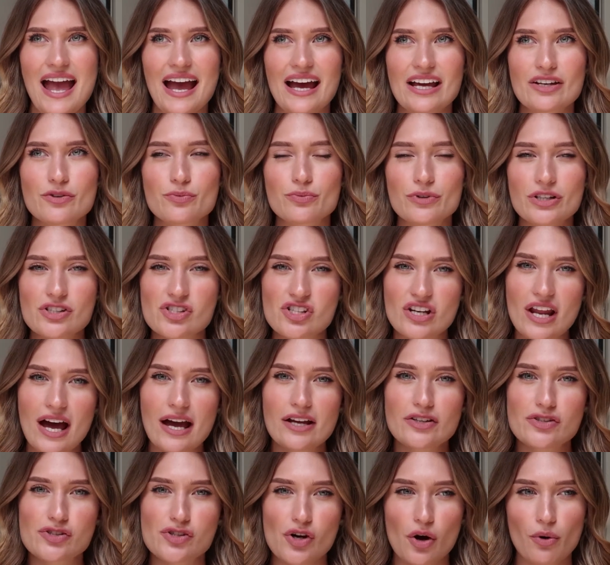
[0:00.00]
and Rich and
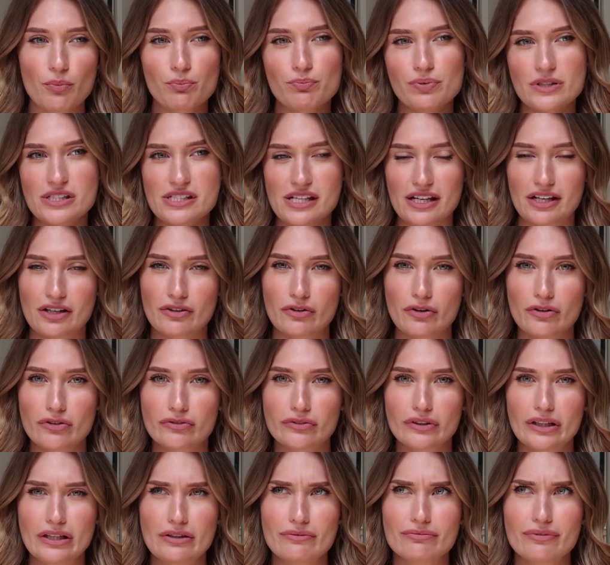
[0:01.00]
I don't
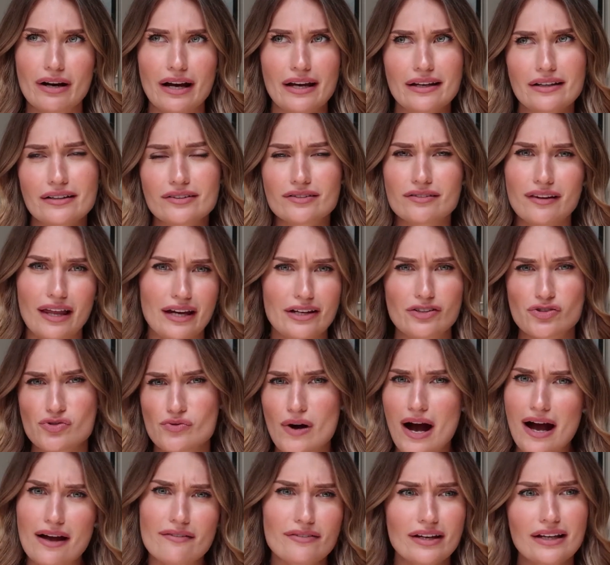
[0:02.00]
particularly like
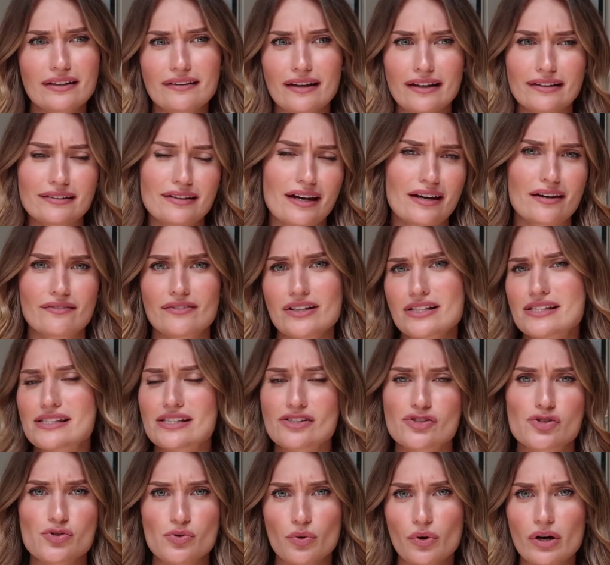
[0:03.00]
driving. Like, none of us
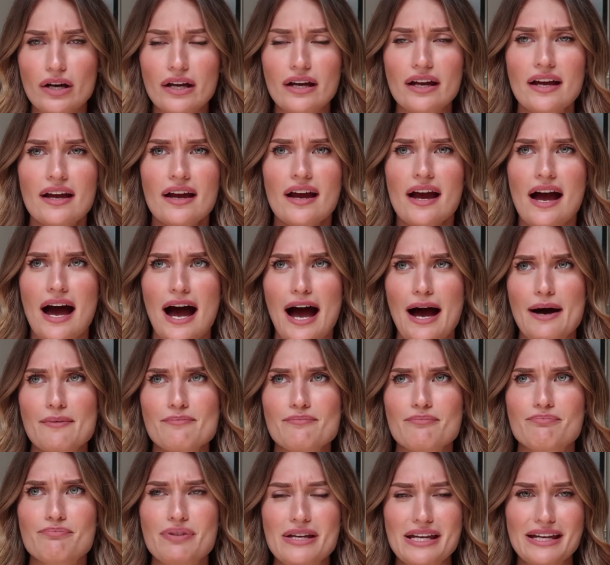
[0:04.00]
enjoy
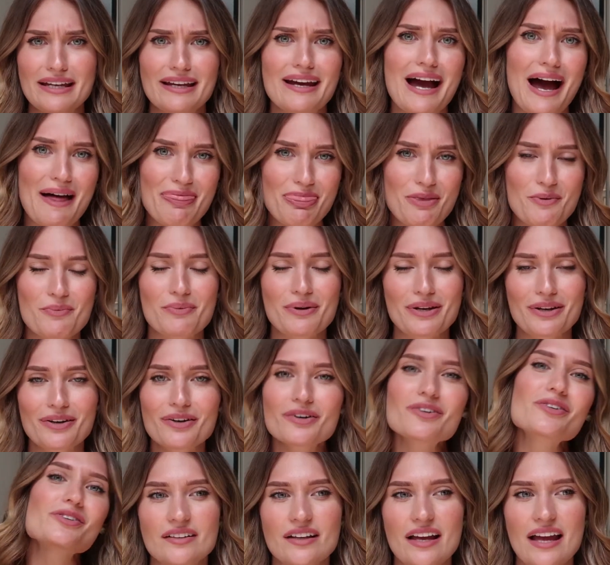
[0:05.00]
being at the
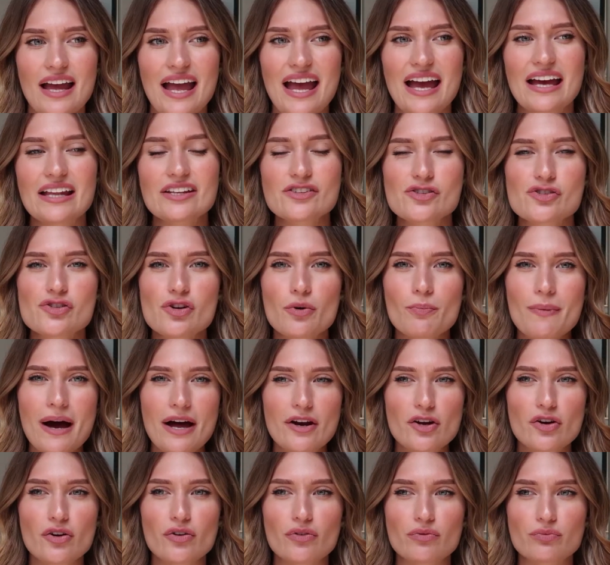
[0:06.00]
wheel. And no
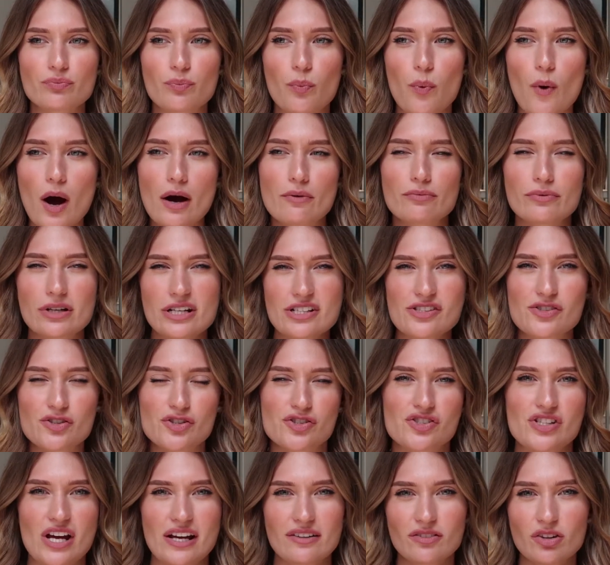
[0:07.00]
matter what
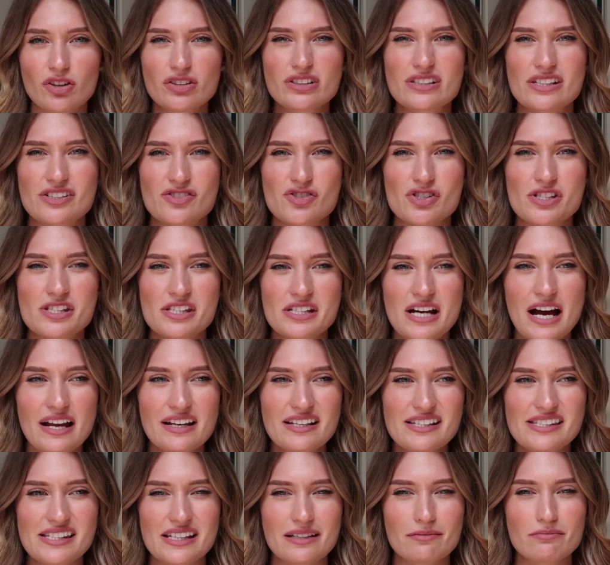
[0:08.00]
research I looked, it just kind
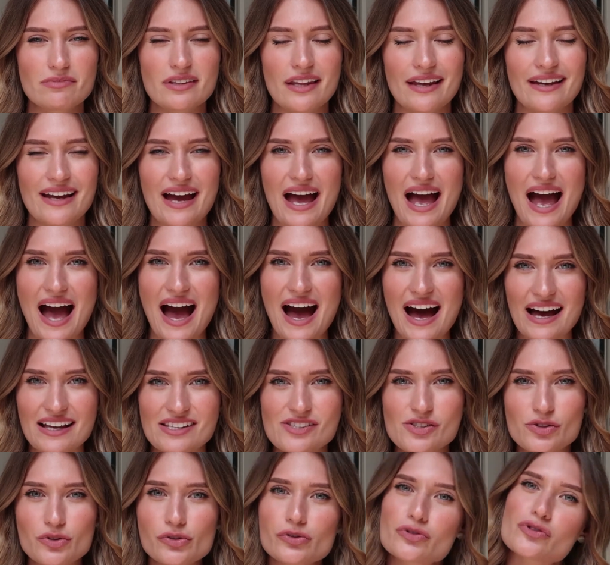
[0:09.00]
of seemed like a
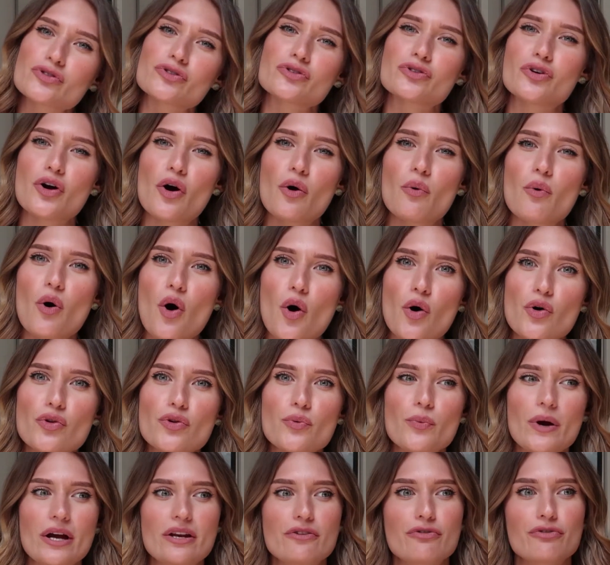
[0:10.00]
hassle to go all
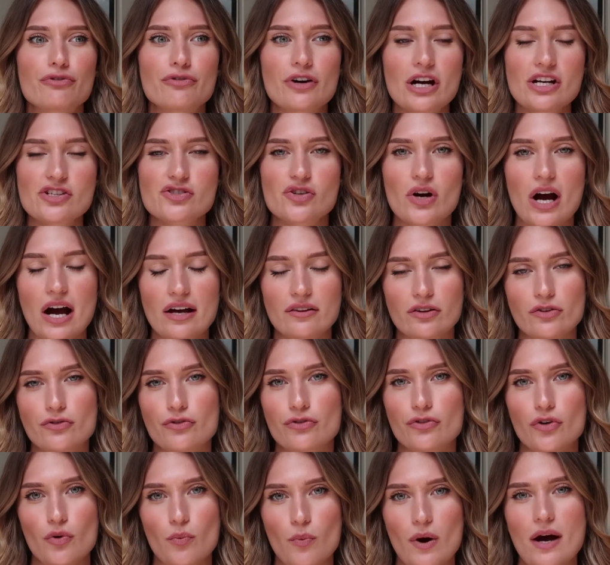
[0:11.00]
the way to Fraser Island
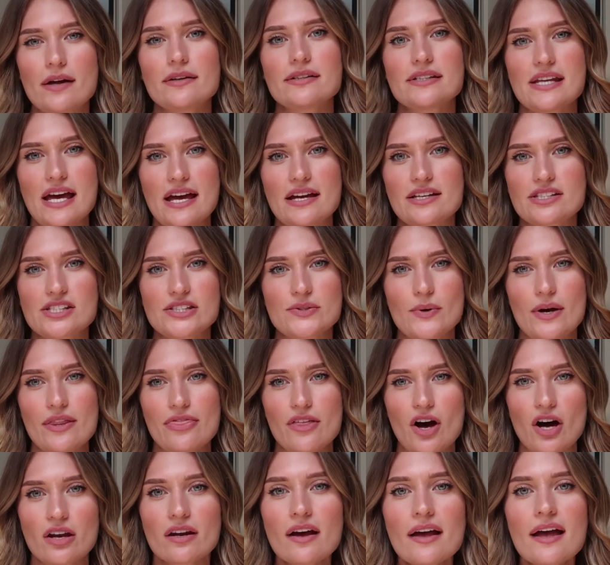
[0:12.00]
for one day. So I
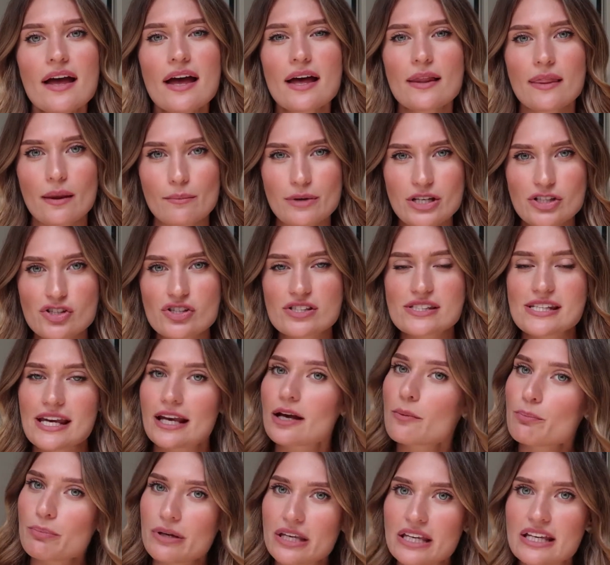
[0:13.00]
thought, let me just
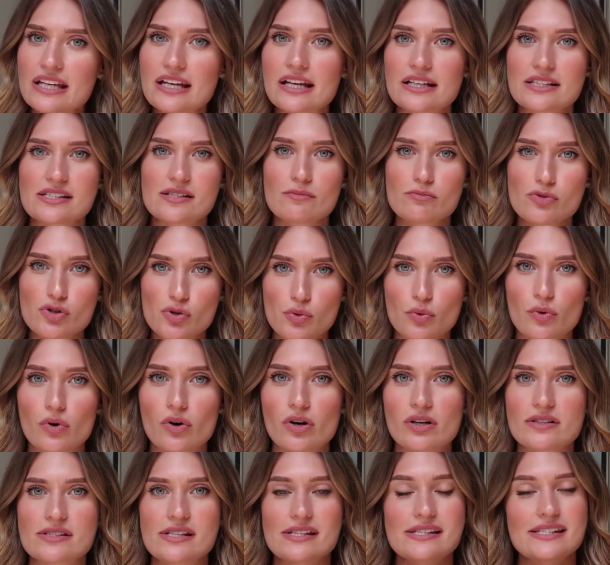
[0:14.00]
take a peek at some
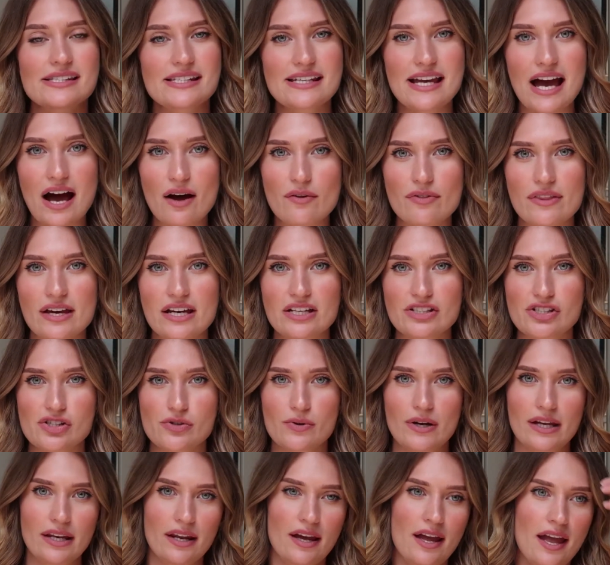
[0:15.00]
tours and see how they
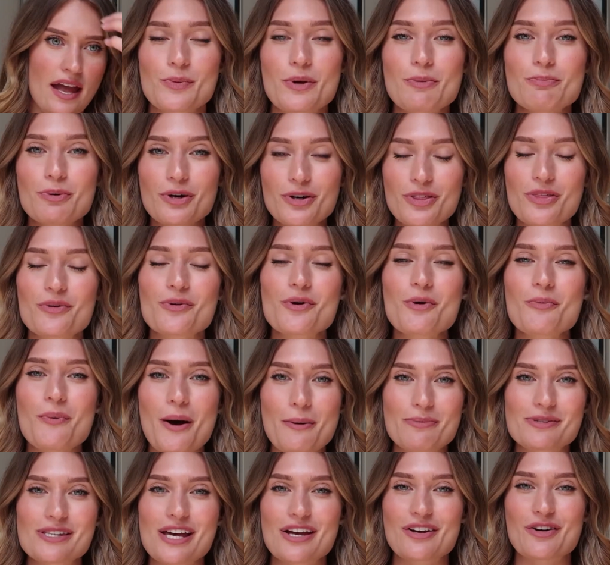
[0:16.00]
do it. So we booked through a
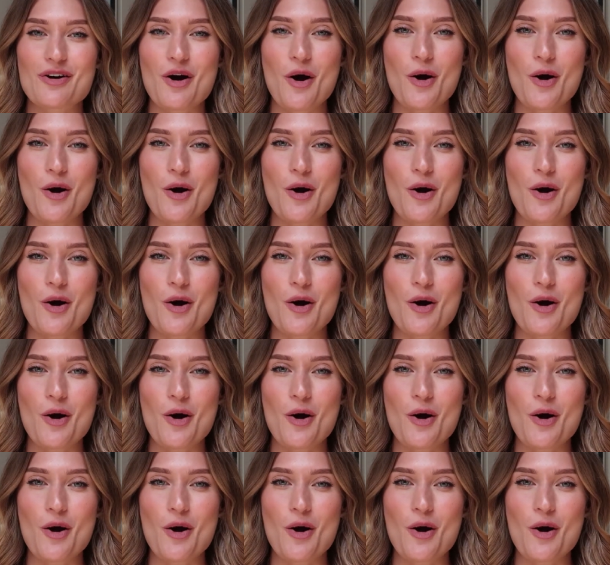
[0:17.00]
website